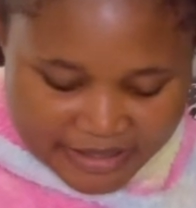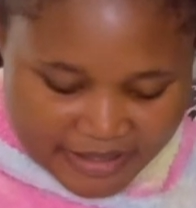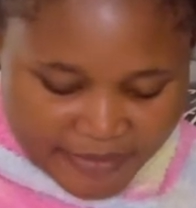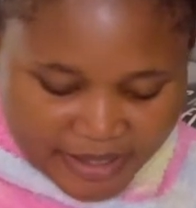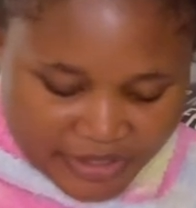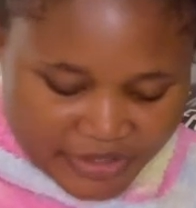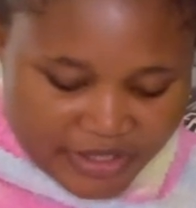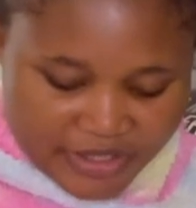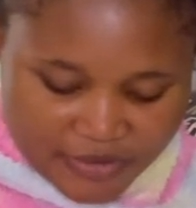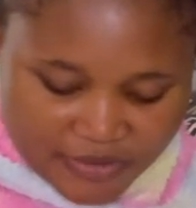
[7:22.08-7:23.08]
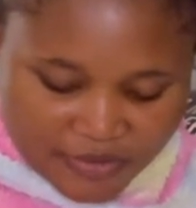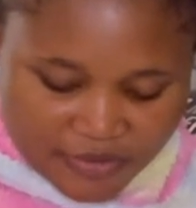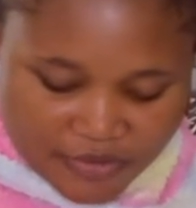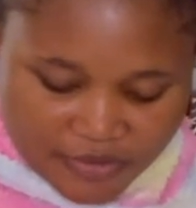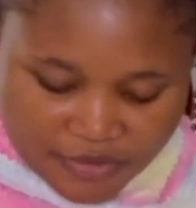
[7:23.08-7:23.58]
The packaging is
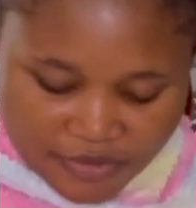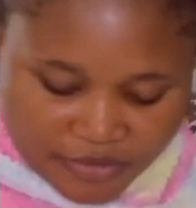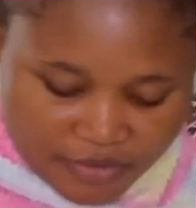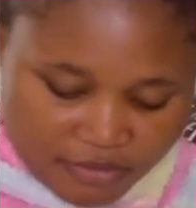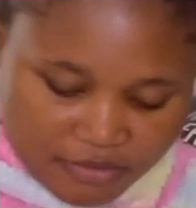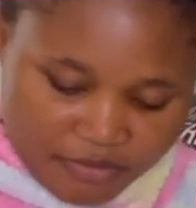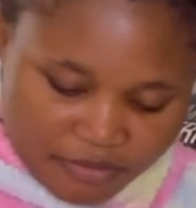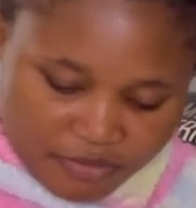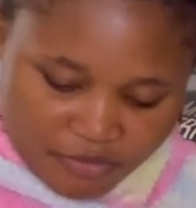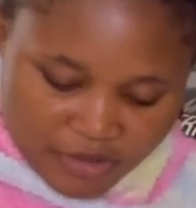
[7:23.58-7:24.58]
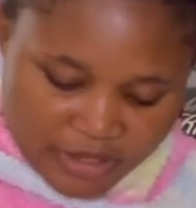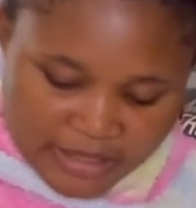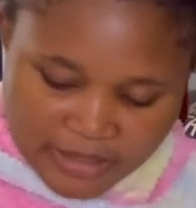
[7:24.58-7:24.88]
so nice